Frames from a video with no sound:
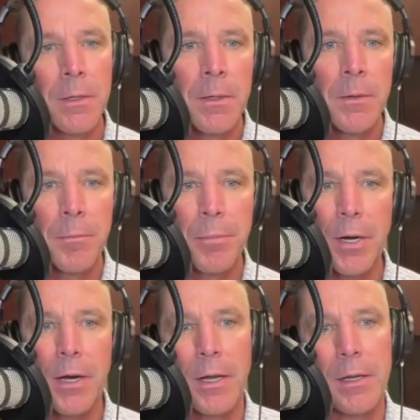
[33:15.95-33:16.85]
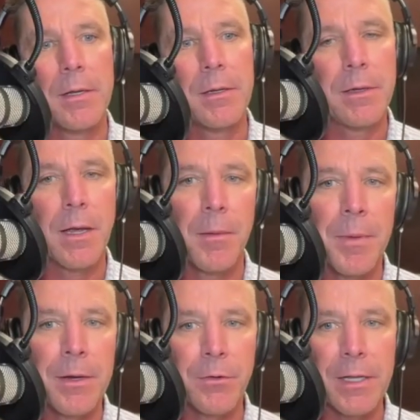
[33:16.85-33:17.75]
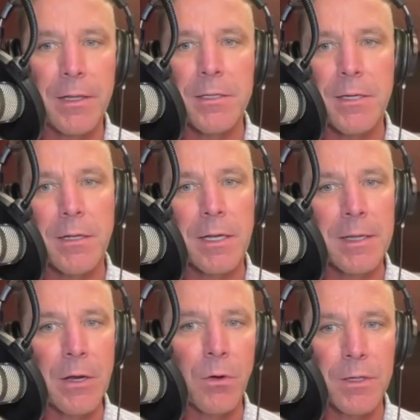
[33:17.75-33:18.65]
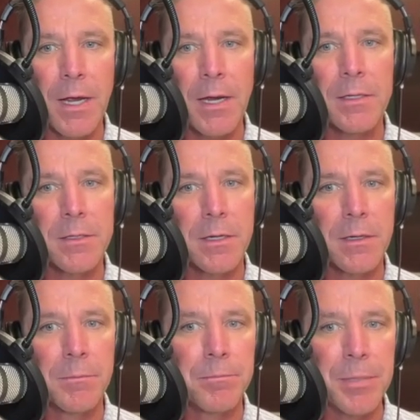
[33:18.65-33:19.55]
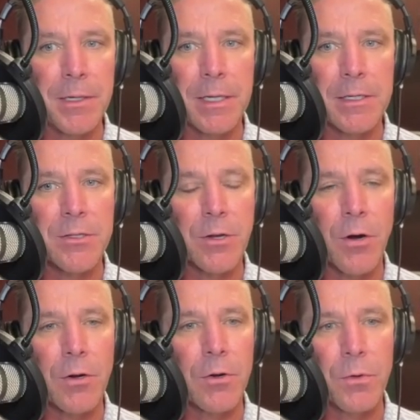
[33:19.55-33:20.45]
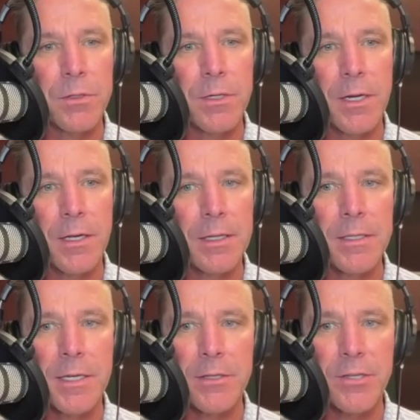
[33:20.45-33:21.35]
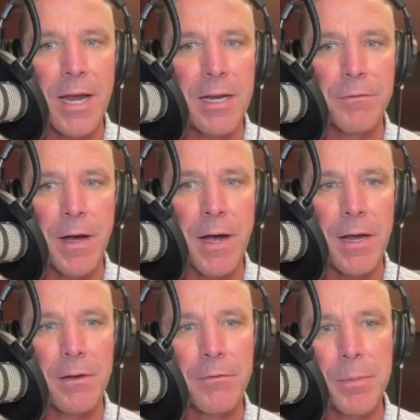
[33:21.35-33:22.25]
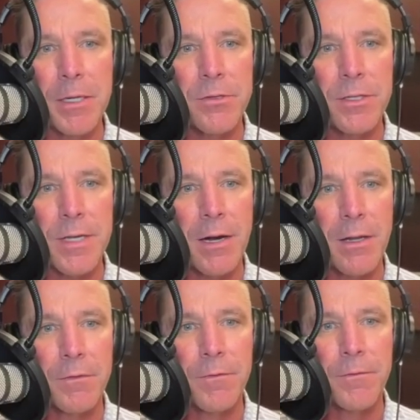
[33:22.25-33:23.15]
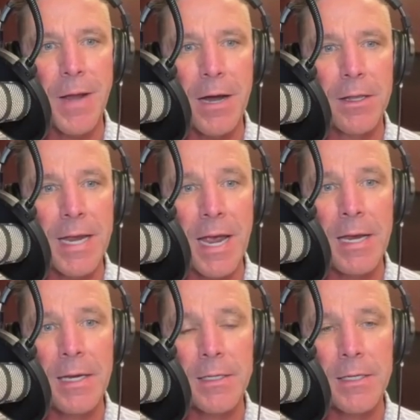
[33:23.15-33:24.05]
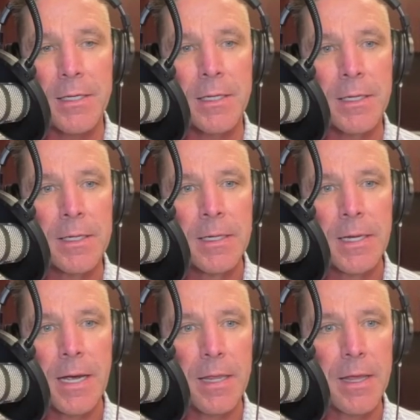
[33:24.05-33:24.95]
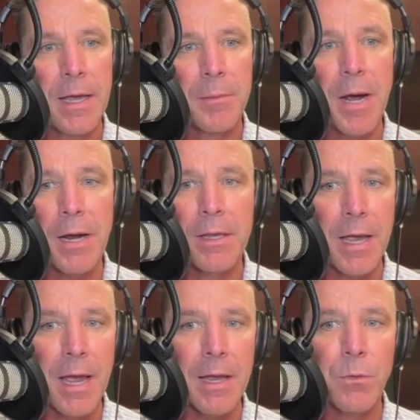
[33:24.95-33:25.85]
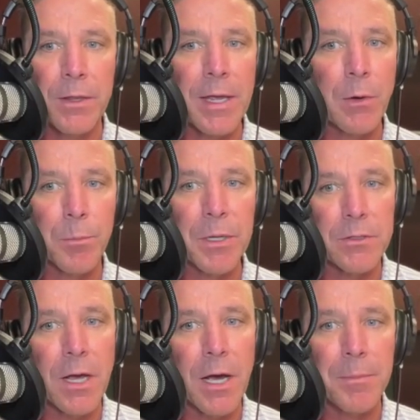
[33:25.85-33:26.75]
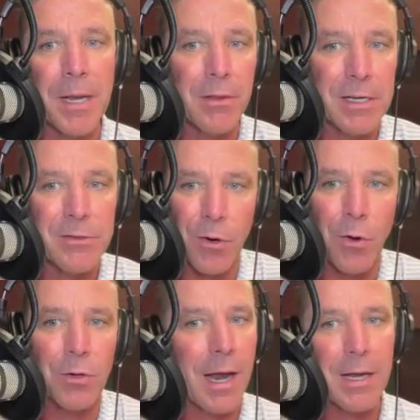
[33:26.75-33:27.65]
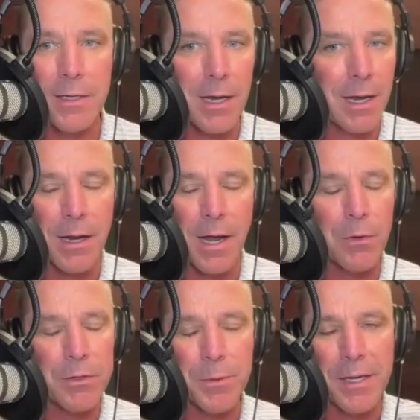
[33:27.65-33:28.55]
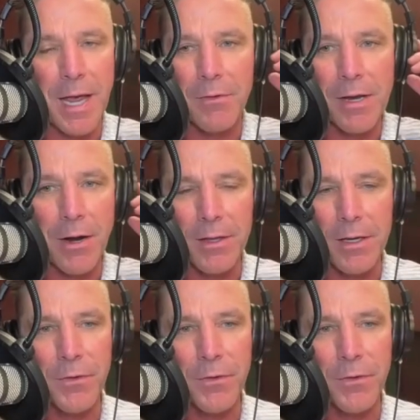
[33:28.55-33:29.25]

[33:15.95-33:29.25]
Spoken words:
But I mean, realistically, in the old days, a big league starter was going to at least get you 85 pitches out of the gate. And then by the end, when they were built up, now these are older guys. I always put a caveat on this for